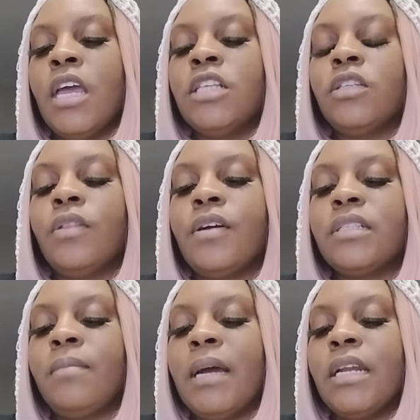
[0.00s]
So there's
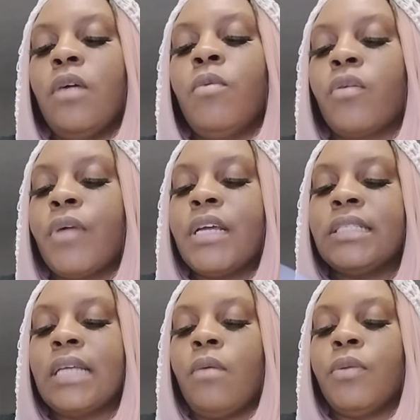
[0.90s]
somebody that want to
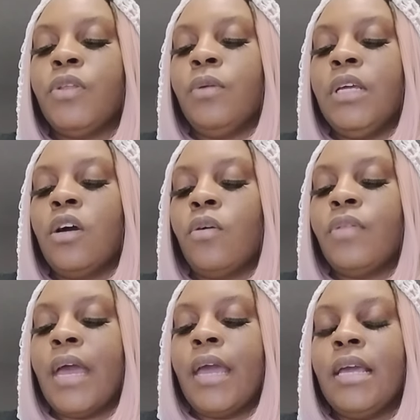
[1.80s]
reconcile with you, Leo,
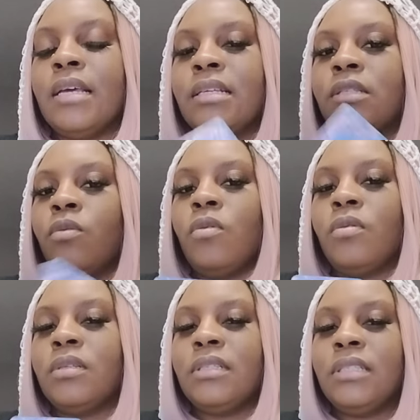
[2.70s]
that is
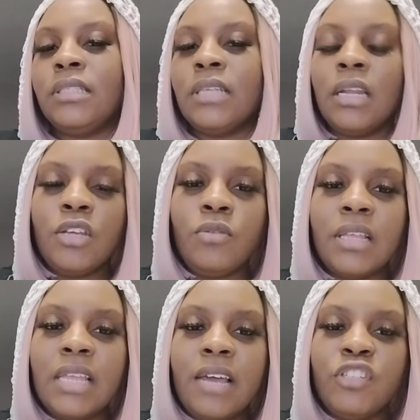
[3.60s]
telling you
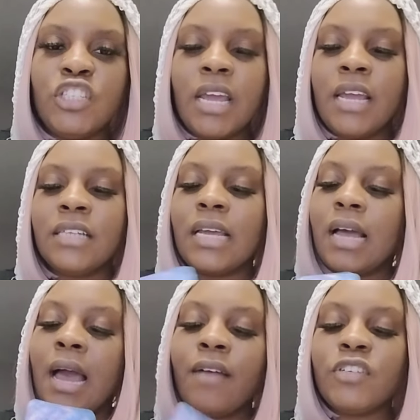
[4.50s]
that they've changed.
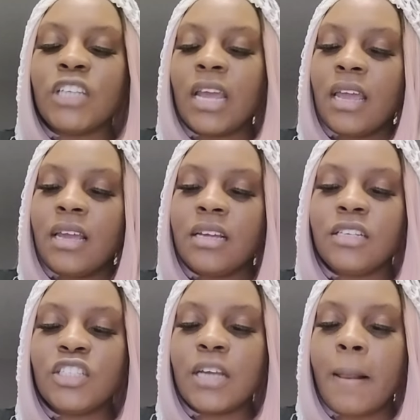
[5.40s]
Like, I've changed.